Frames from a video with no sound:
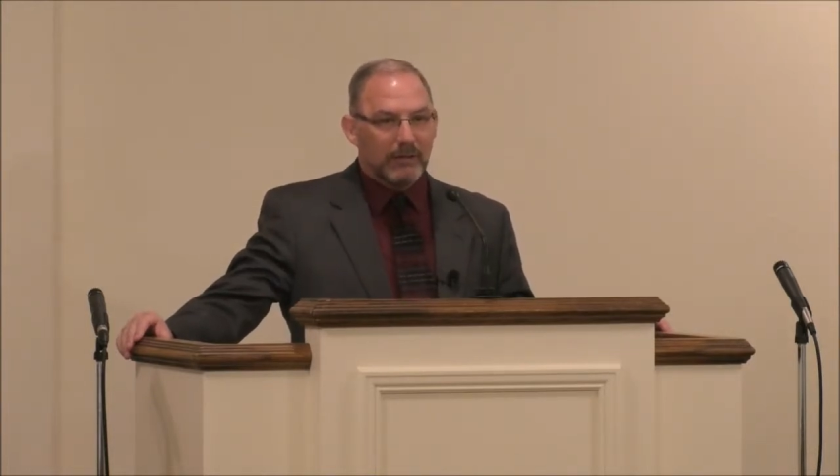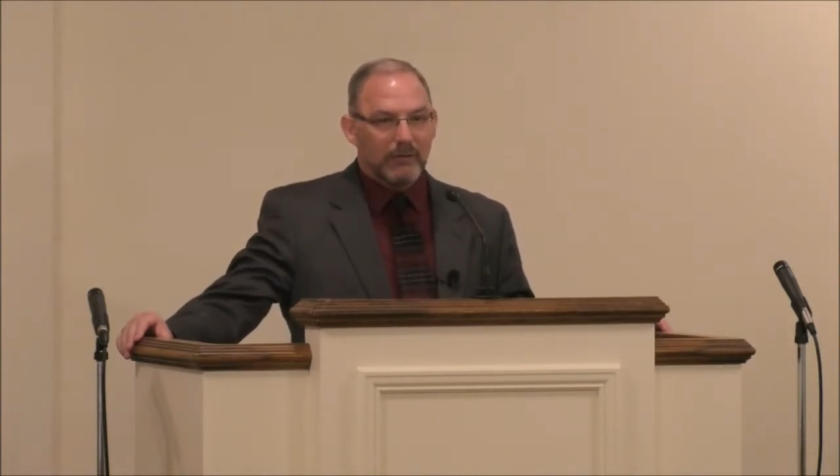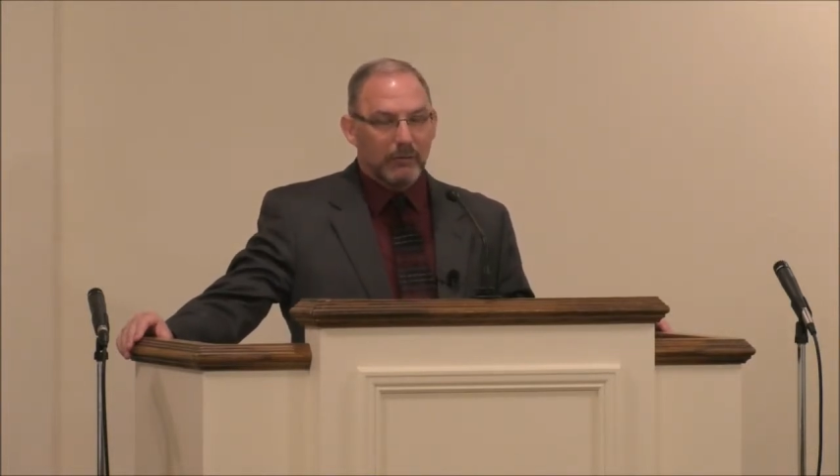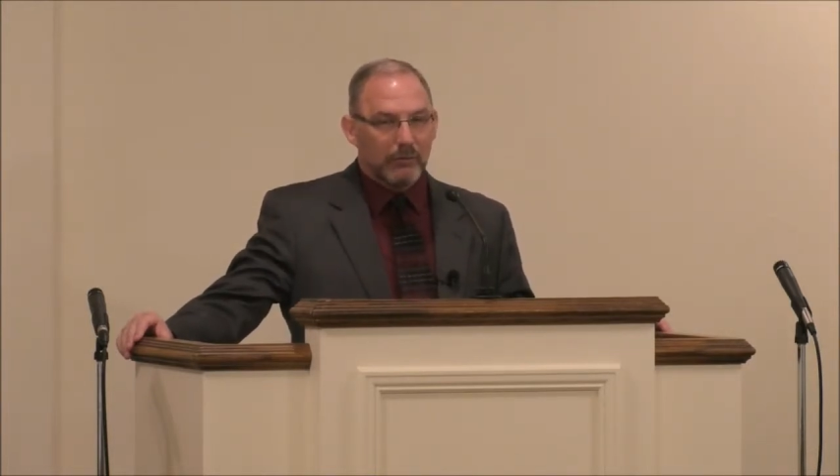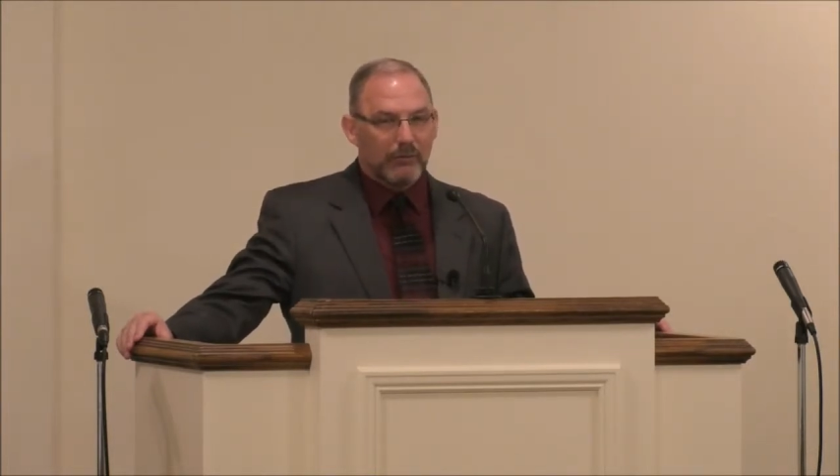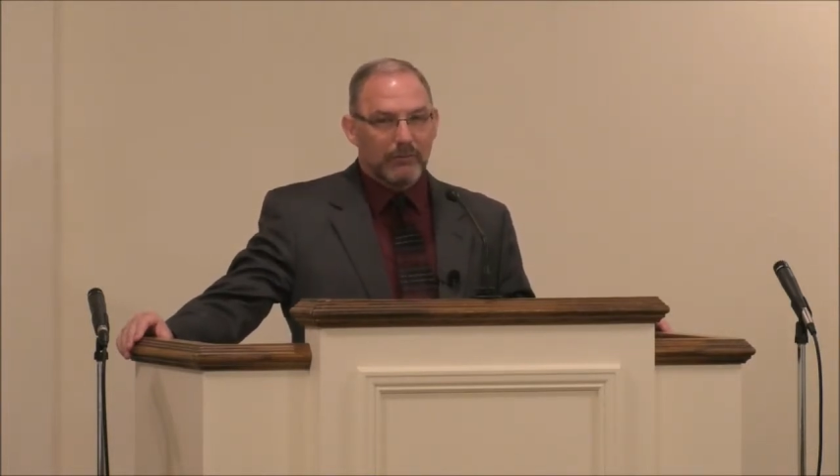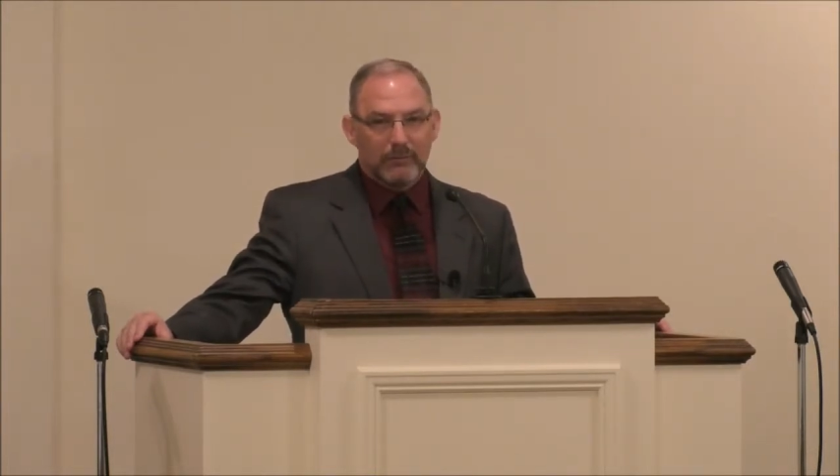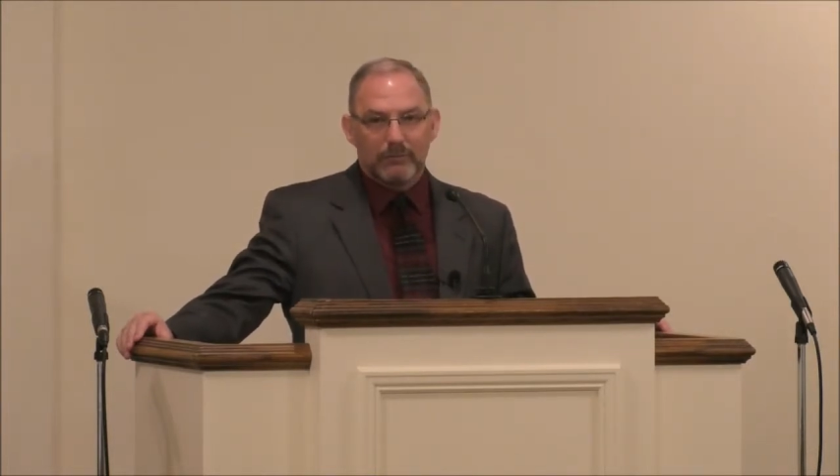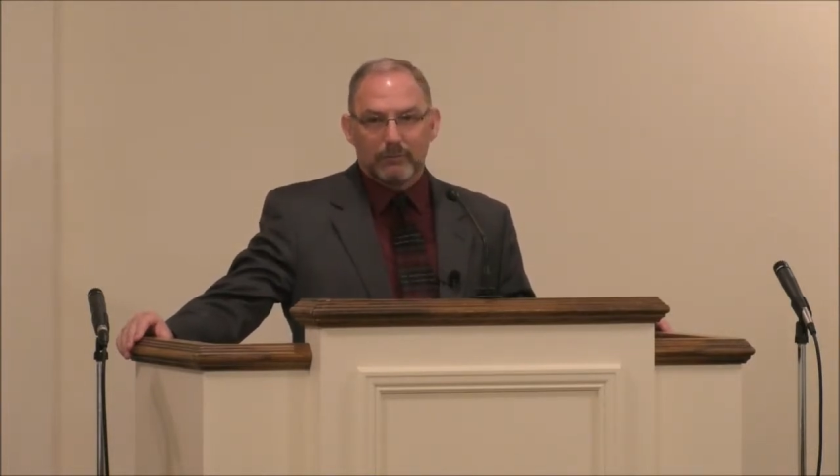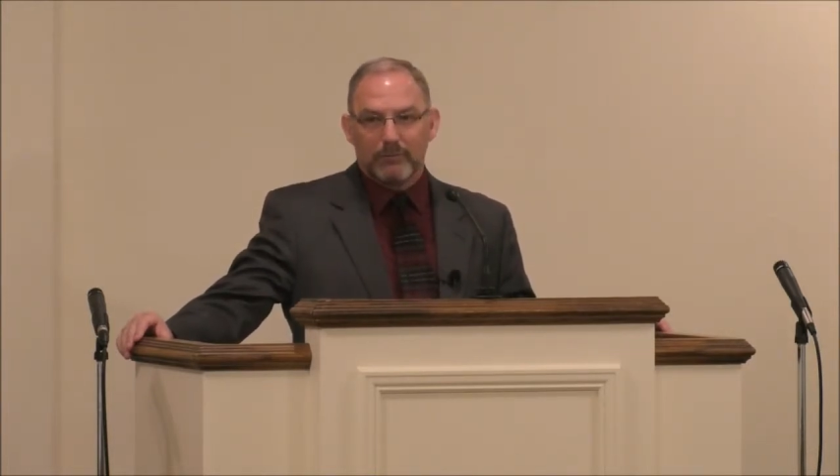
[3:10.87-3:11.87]
You told us
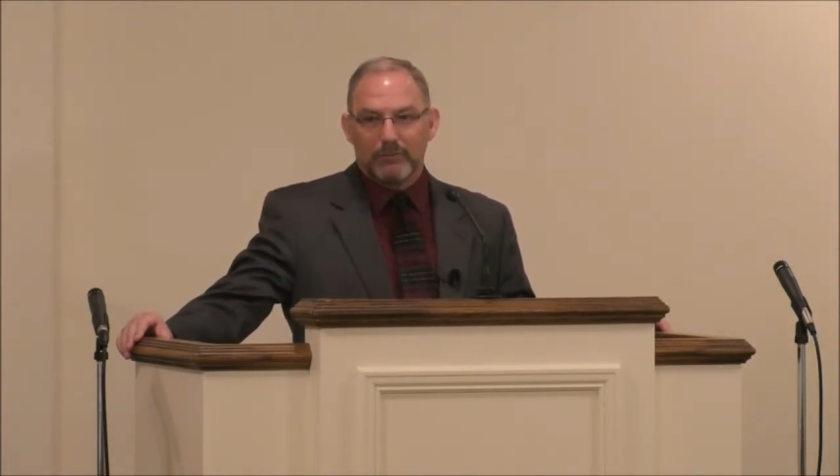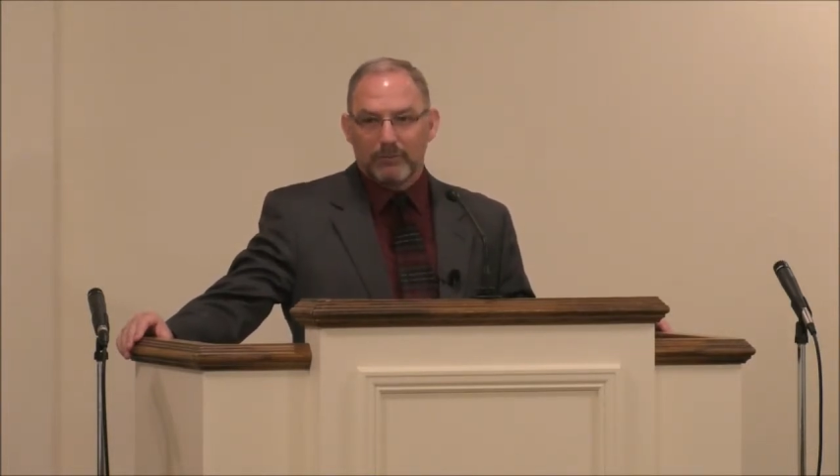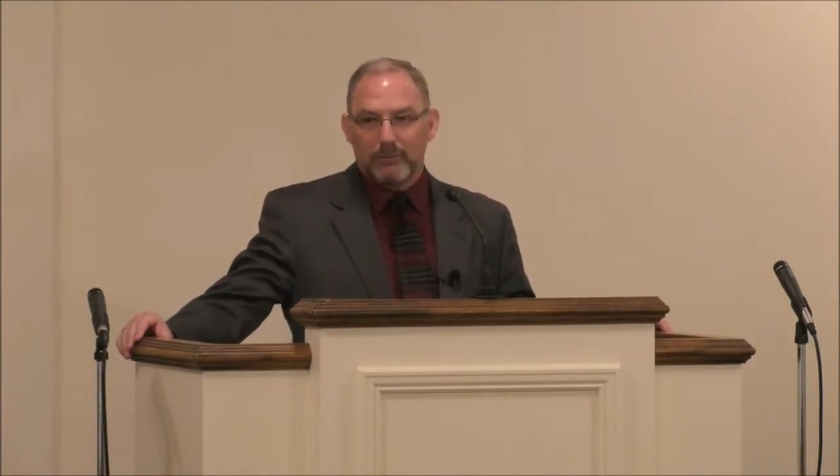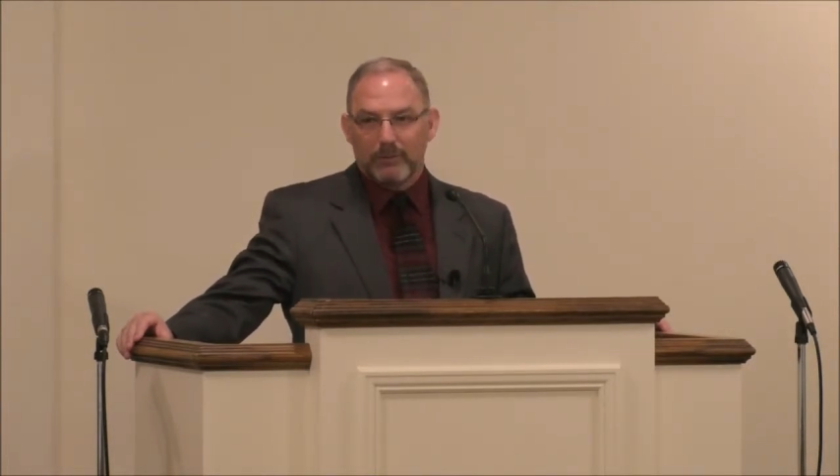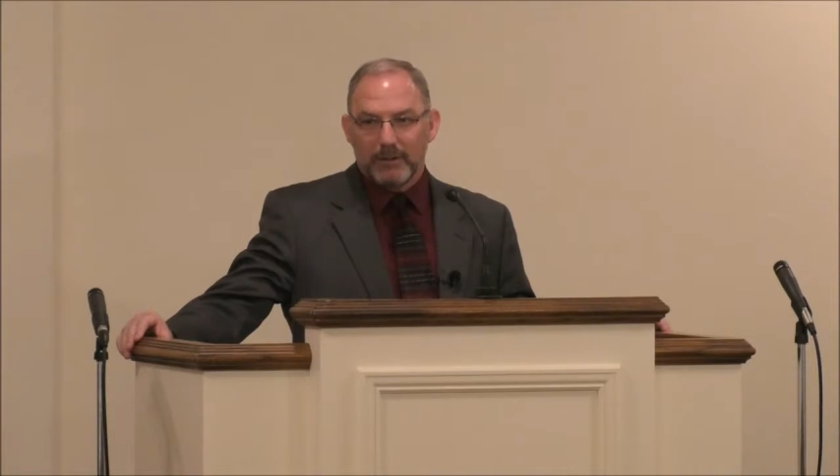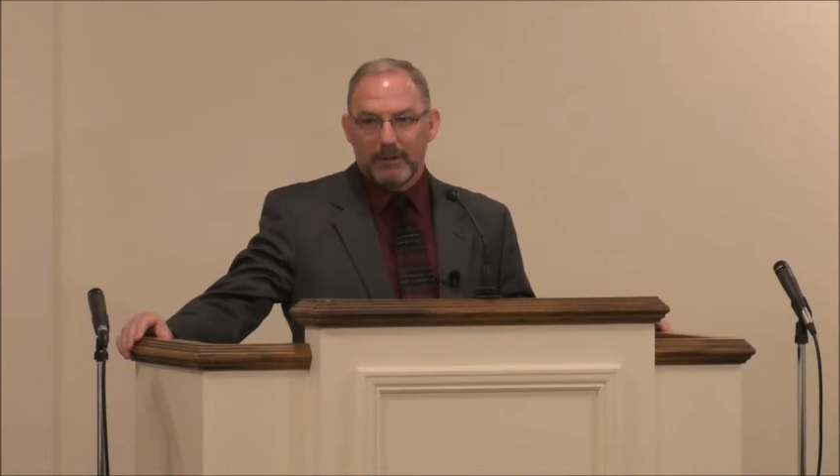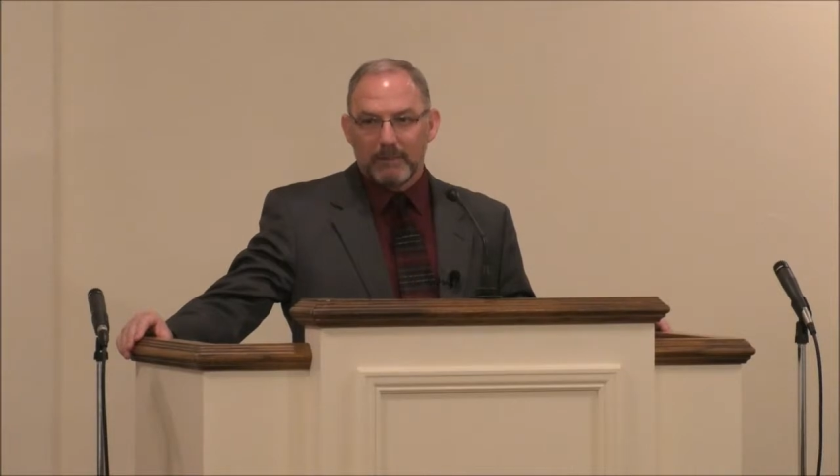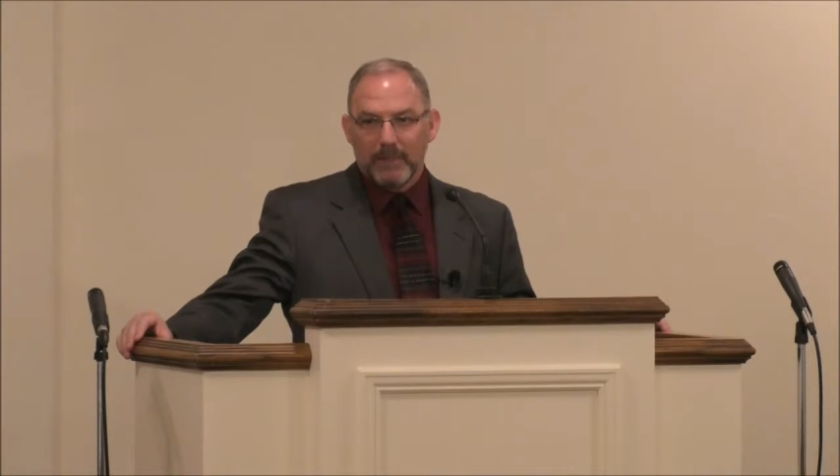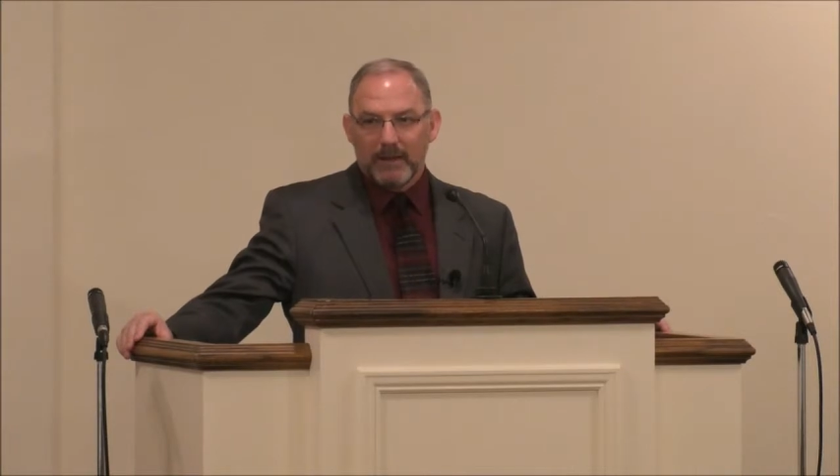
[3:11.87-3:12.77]
this was a story